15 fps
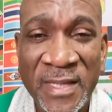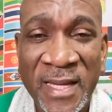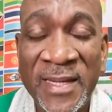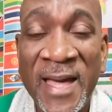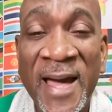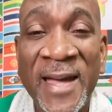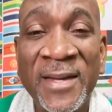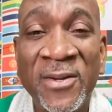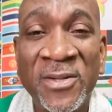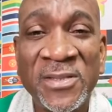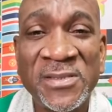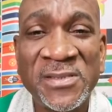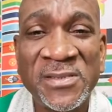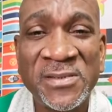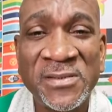and the
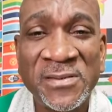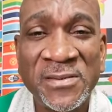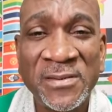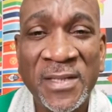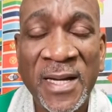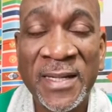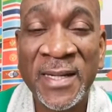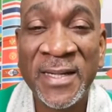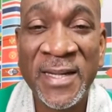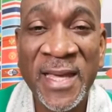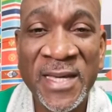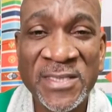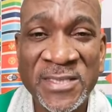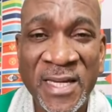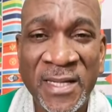adults and the
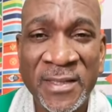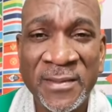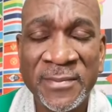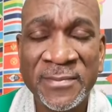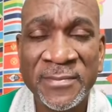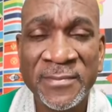nation